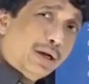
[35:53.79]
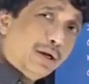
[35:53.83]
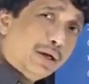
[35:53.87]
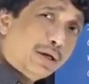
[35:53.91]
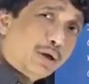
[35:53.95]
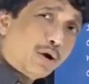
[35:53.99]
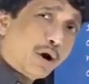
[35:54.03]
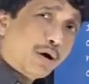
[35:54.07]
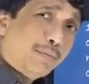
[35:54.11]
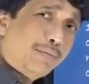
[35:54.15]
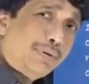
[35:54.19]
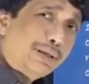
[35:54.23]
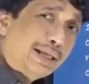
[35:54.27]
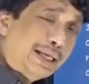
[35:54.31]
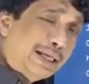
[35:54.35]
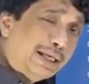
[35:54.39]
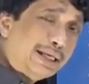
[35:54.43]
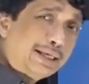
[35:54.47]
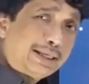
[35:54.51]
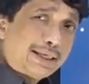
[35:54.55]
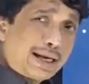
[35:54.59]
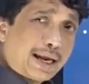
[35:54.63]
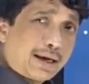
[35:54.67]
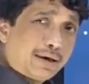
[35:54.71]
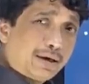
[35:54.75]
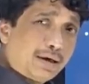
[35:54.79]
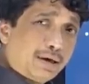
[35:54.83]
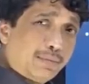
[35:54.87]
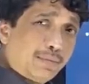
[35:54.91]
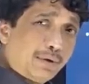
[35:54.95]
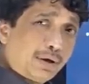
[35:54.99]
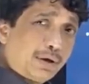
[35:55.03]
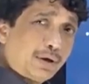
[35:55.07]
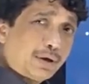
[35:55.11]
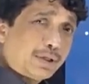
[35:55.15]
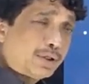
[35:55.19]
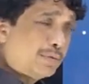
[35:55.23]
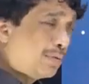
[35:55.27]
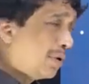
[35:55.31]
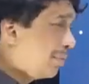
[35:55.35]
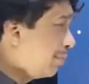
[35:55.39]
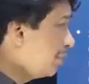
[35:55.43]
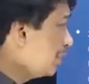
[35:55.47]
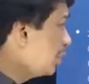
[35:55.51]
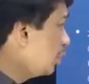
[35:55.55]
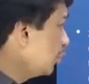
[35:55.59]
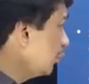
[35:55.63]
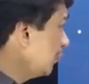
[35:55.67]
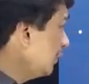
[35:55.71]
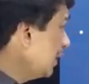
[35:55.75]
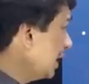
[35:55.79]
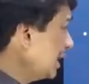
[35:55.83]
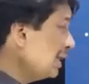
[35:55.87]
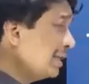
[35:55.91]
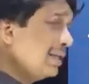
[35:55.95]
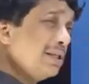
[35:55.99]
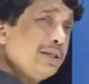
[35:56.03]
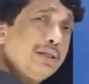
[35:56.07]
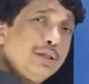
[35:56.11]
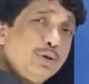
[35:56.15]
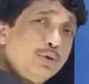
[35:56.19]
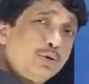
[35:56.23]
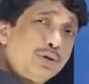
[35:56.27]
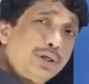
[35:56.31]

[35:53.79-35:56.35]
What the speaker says: a complicated cataract because remember uveitis